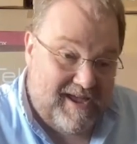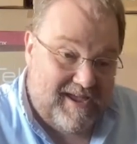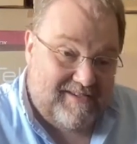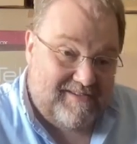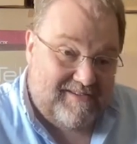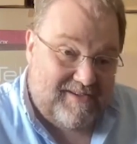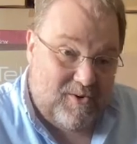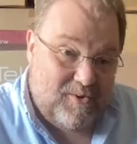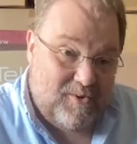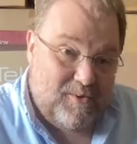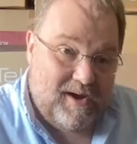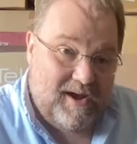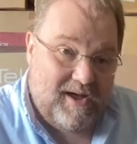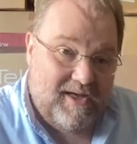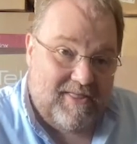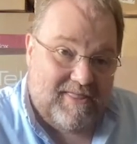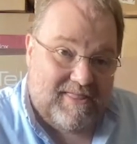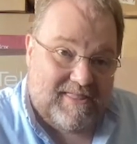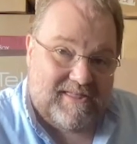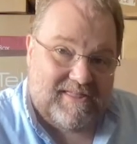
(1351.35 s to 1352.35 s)
So
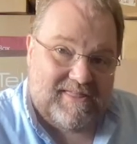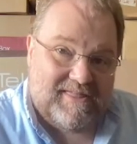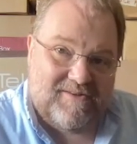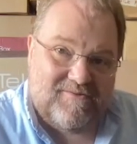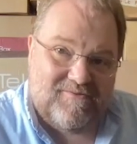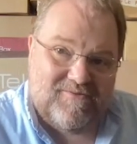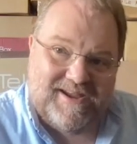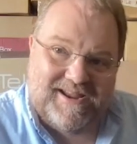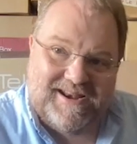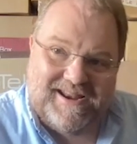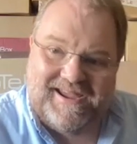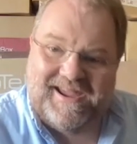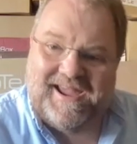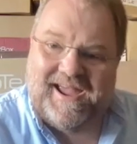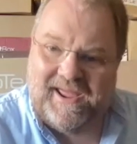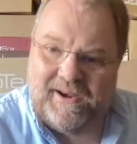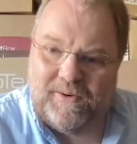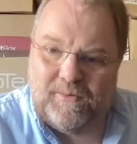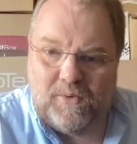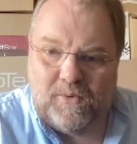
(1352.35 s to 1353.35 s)
they really
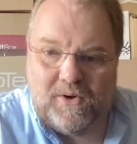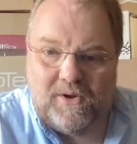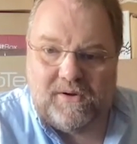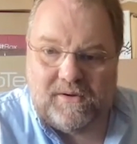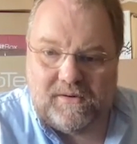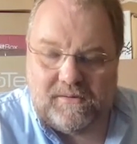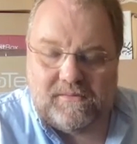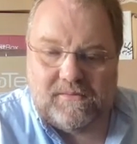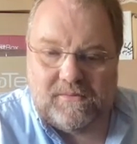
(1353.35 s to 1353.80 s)
can work